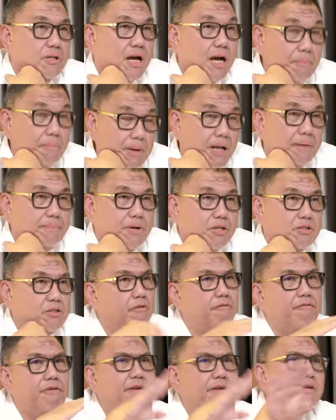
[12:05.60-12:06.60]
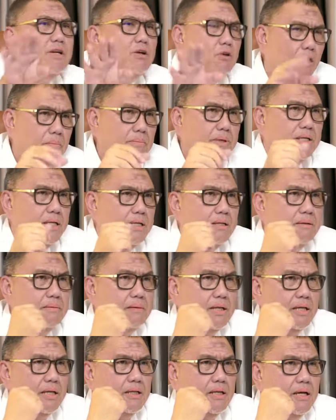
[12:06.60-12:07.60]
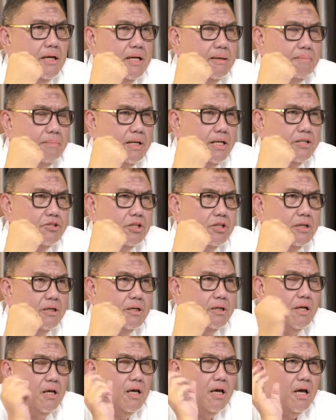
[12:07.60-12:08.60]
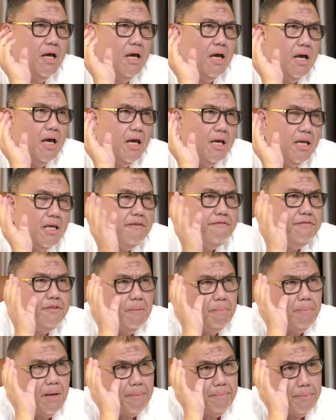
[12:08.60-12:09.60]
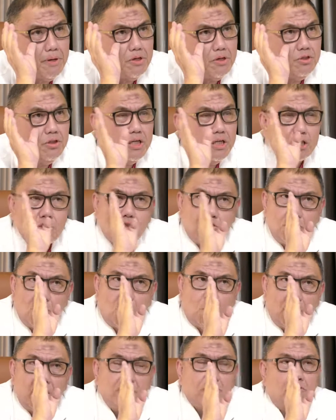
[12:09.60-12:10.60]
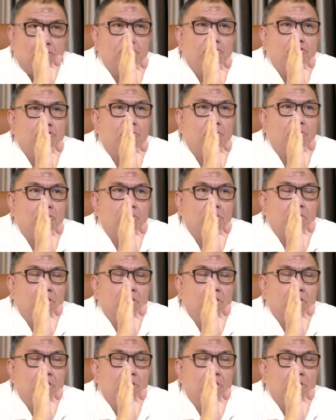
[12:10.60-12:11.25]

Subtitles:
high blood pressure, very common in Malaysia. If the blood pressure is not well controlled,